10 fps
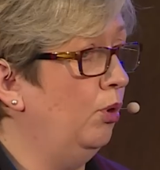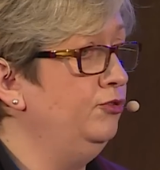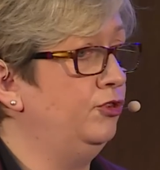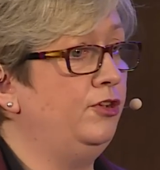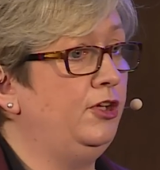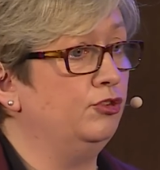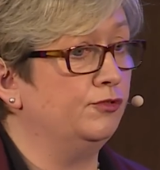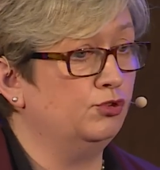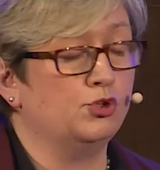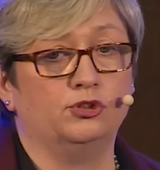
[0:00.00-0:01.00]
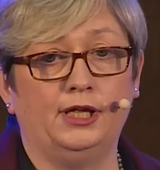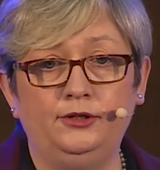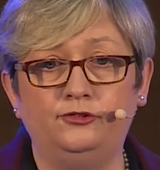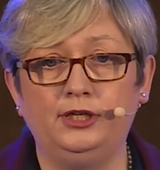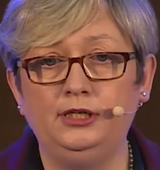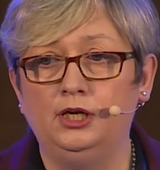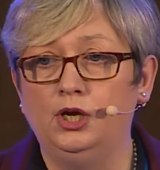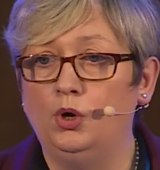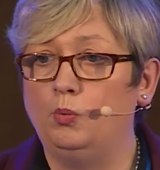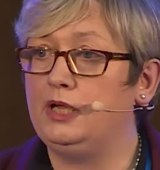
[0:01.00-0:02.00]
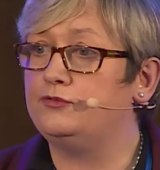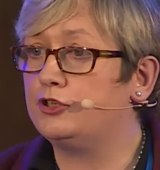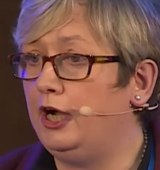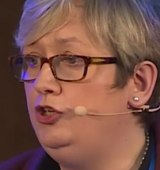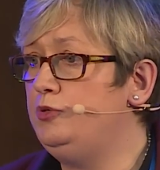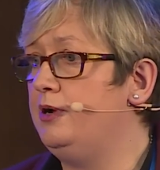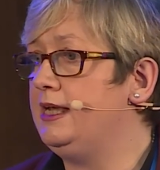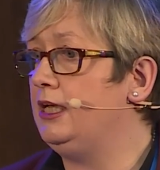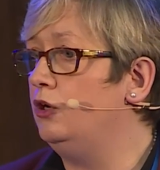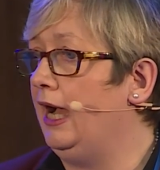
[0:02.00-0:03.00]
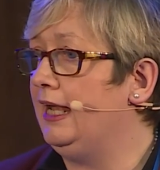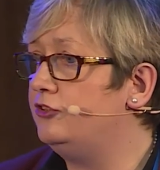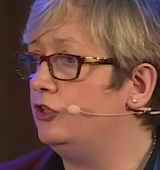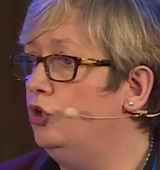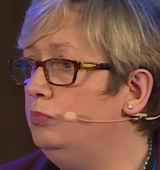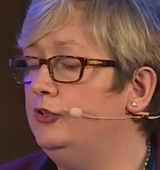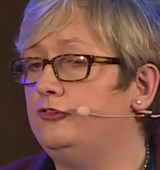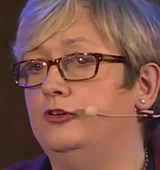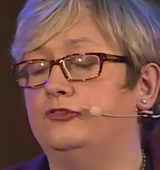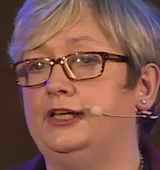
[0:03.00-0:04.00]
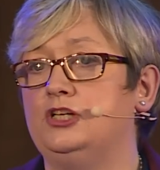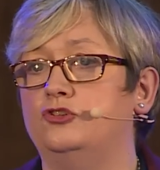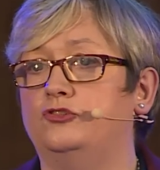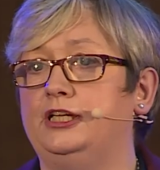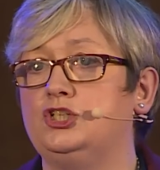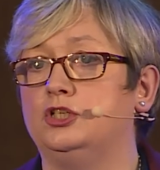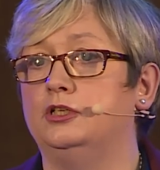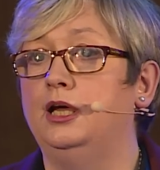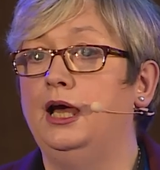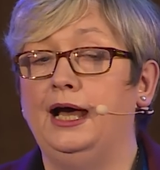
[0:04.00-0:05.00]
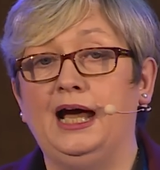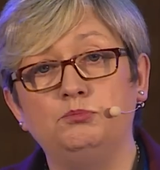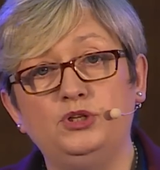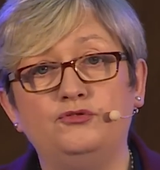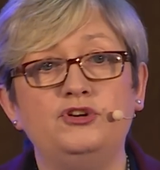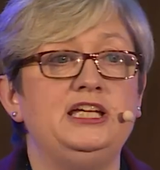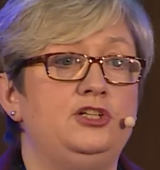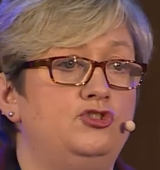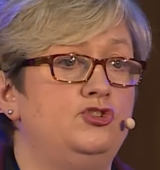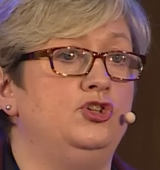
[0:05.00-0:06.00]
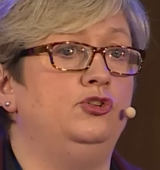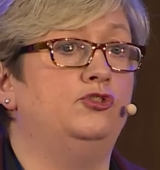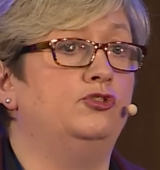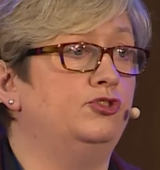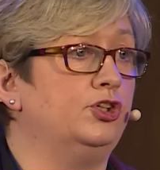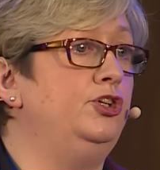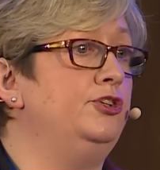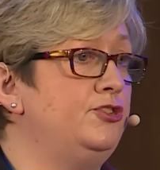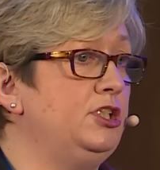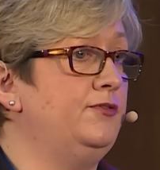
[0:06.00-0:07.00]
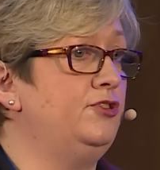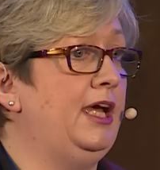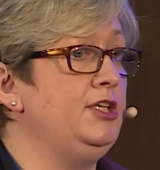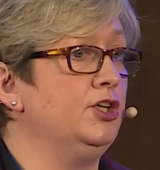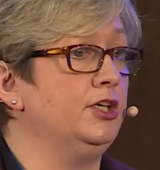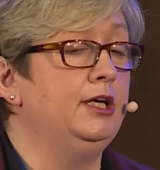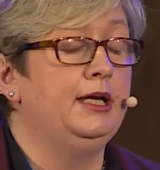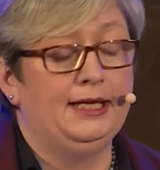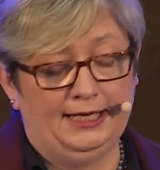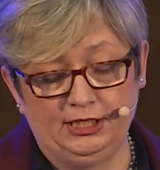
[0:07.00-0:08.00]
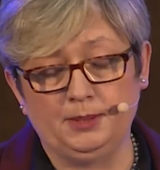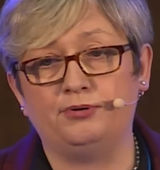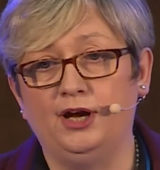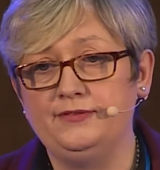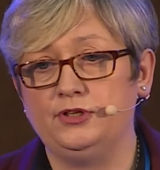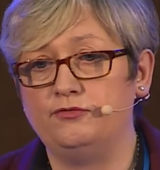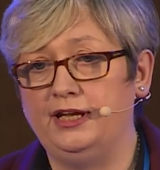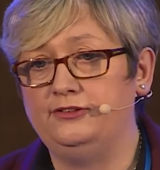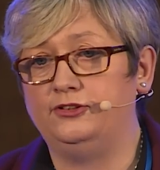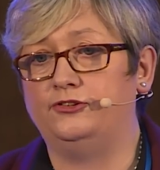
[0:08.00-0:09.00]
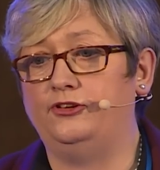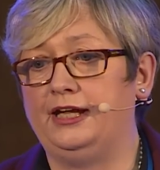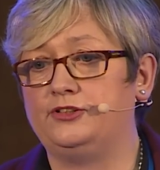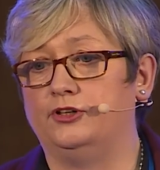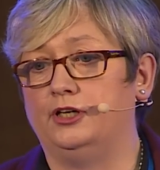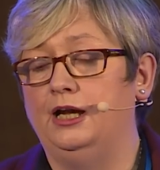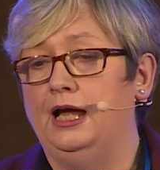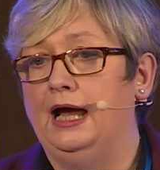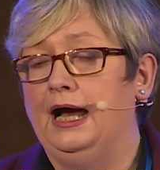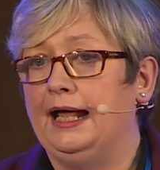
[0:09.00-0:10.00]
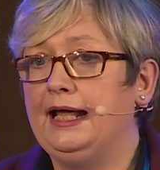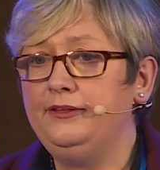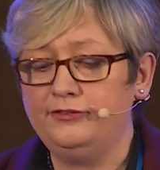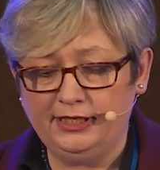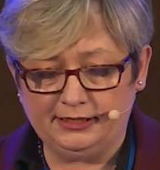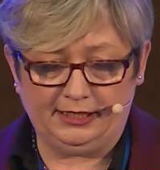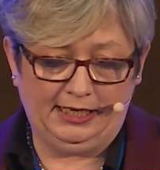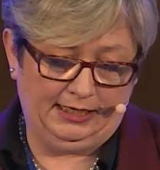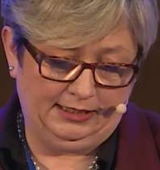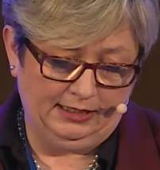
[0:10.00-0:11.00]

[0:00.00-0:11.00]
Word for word: quantities of social housing, We have groundbreaking anti-homelessness legislation, and we've reintroduced security of tenure in the private rented sector. And I think...